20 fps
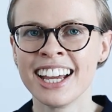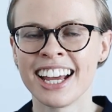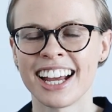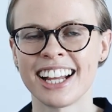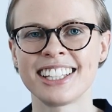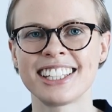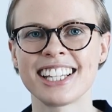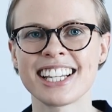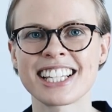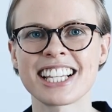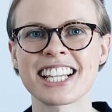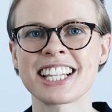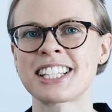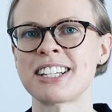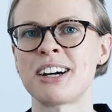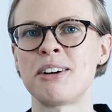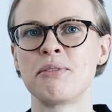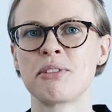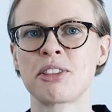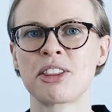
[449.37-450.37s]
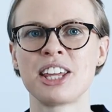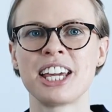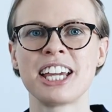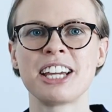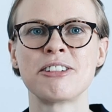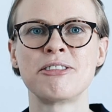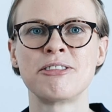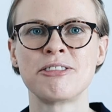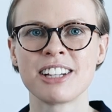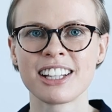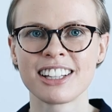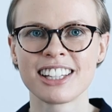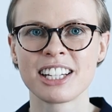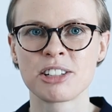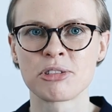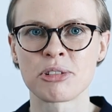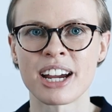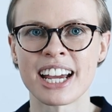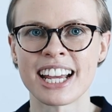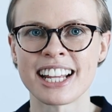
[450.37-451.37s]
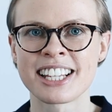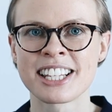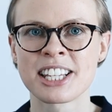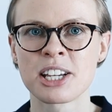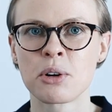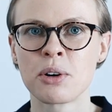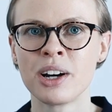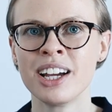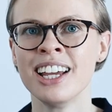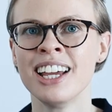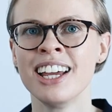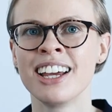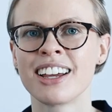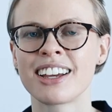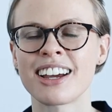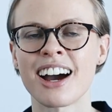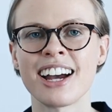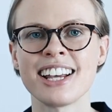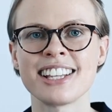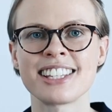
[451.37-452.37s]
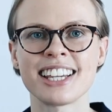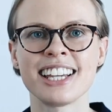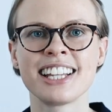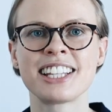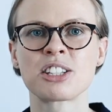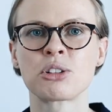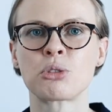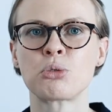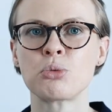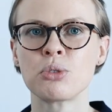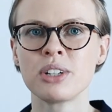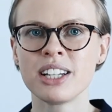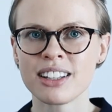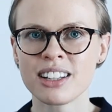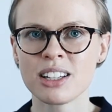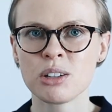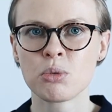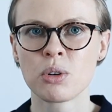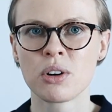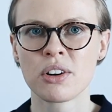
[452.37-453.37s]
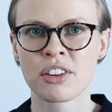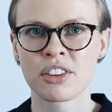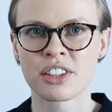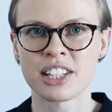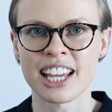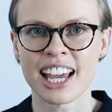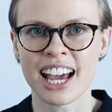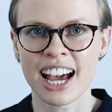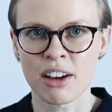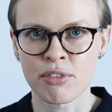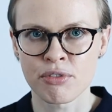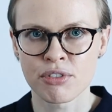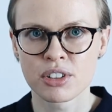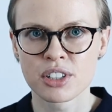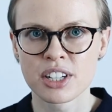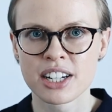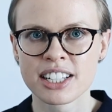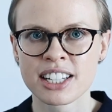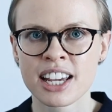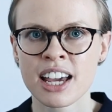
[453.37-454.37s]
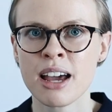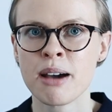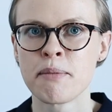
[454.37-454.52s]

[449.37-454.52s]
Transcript: And this is something really great. So guys, it's really worth the effort.